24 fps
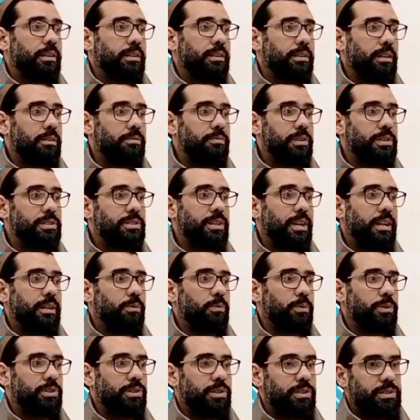near Fazan,
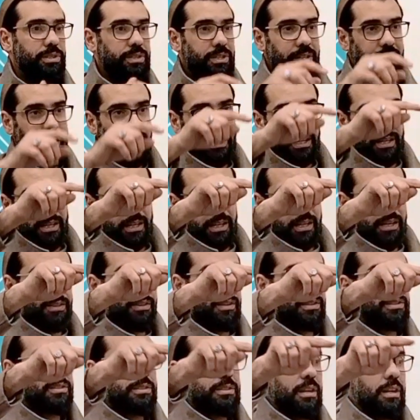which is in the
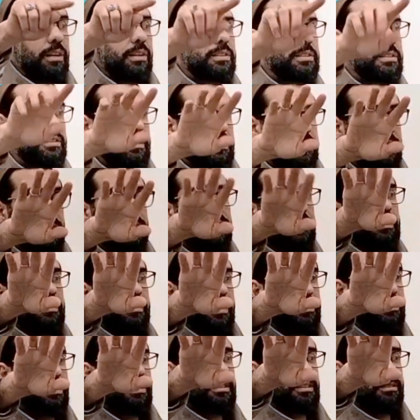southern
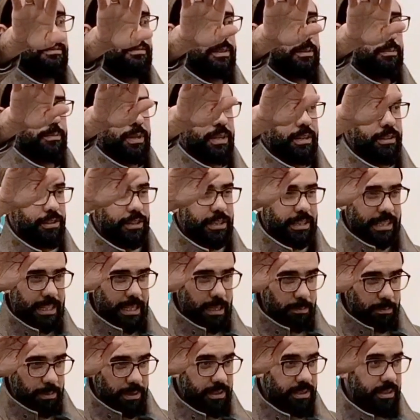desert of Libya,
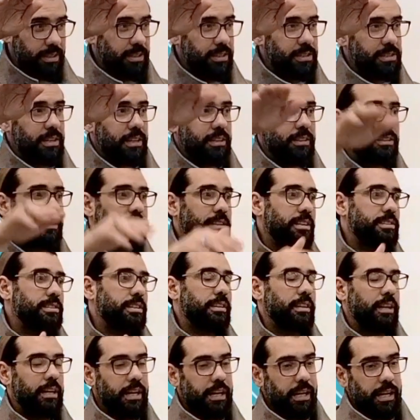deep into the southern desert,